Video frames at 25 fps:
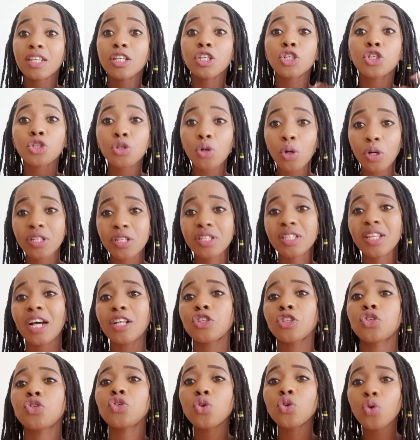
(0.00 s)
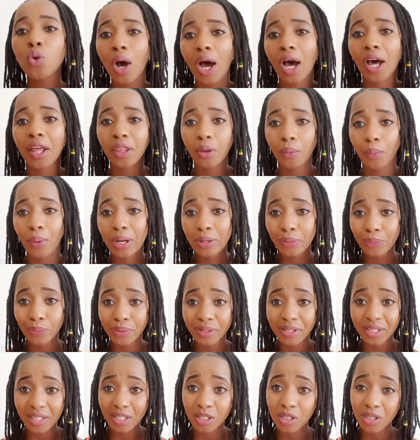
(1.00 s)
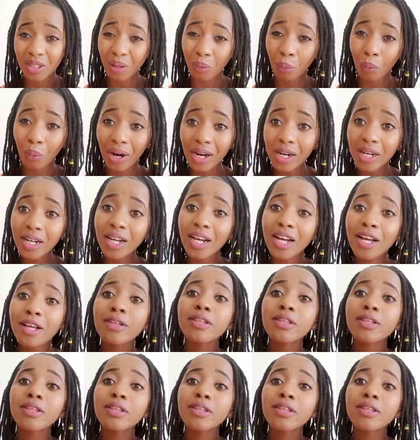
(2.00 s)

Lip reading: it shows that you are the one who did the work,